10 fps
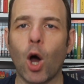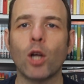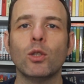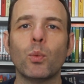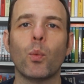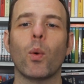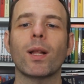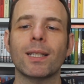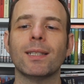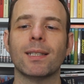
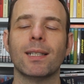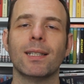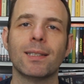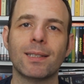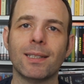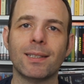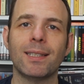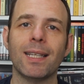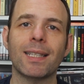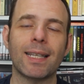unwilling to
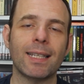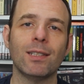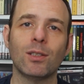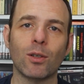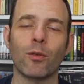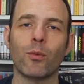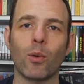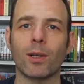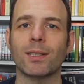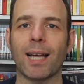take heed of
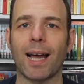what is